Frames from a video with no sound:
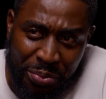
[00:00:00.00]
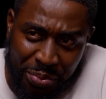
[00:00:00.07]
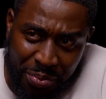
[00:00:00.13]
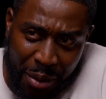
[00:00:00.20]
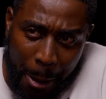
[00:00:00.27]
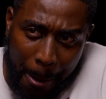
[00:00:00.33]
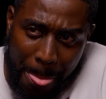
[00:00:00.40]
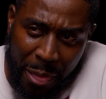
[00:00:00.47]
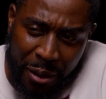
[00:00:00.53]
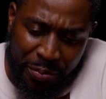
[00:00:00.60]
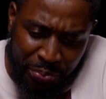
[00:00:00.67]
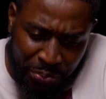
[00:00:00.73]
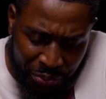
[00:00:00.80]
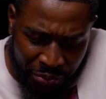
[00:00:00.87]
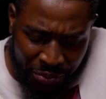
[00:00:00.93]
yeah,
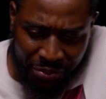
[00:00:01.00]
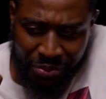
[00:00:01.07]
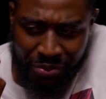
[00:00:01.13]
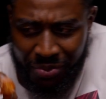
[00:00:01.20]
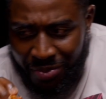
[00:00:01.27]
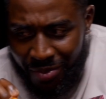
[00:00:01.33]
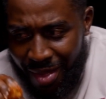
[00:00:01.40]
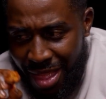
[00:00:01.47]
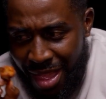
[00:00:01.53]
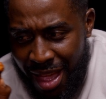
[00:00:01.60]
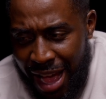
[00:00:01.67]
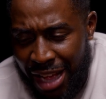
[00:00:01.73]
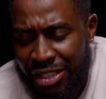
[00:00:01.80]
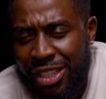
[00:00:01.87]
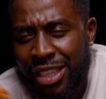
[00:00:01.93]

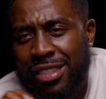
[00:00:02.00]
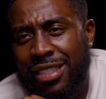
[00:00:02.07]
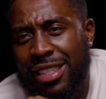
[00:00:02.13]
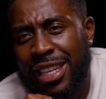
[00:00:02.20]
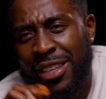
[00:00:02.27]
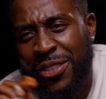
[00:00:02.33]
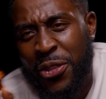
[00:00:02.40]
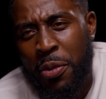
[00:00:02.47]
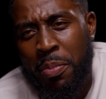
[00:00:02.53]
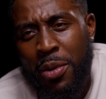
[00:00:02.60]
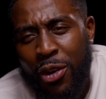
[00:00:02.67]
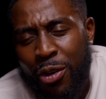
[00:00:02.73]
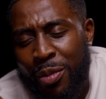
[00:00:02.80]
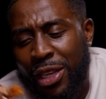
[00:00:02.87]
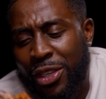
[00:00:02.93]
as you can see, there's no
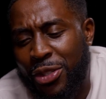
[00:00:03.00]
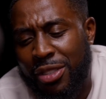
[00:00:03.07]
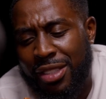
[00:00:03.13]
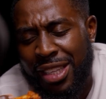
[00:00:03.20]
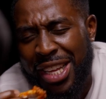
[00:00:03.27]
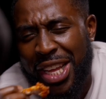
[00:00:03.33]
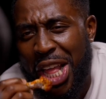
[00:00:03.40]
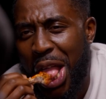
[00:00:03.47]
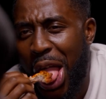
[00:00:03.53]
milk being used here.